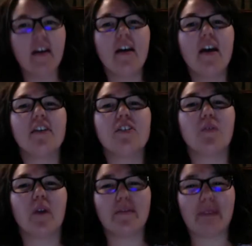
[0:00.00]
And so
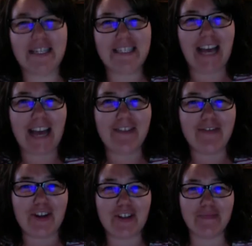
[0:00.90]
when my dad
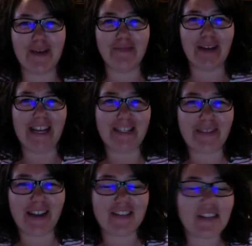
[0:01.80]
first met my
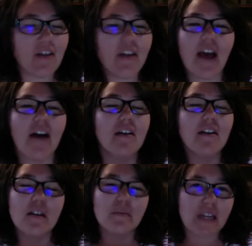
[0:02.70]
husband, I was like, oh yeah,
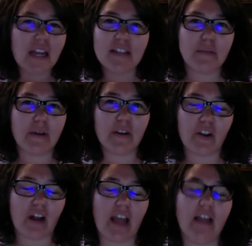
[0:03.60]
my dad's about
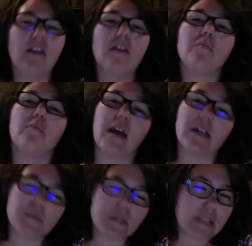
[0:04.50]
your height. My
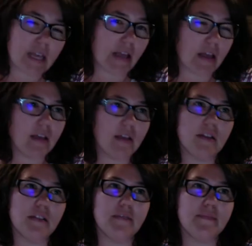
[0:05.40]
husband's like
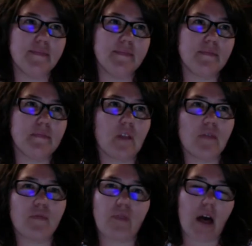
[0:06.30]
5'9",
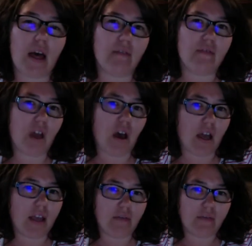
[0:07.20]

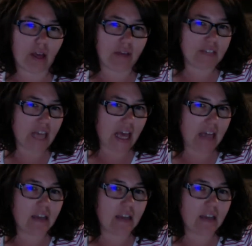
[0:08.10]
5'10",